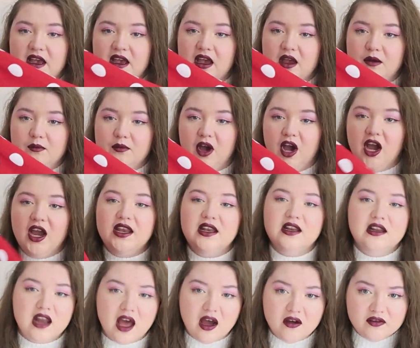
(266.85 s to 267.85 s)
Um, I
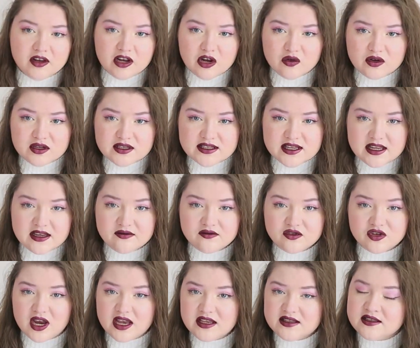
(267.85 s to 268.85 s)
love a long sleeve
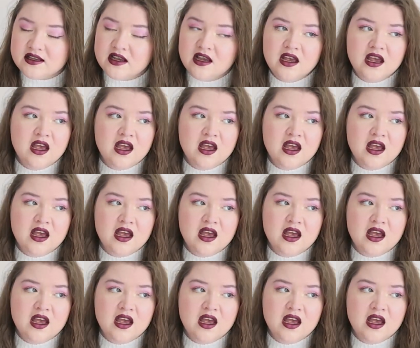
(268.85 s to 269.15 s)
dress.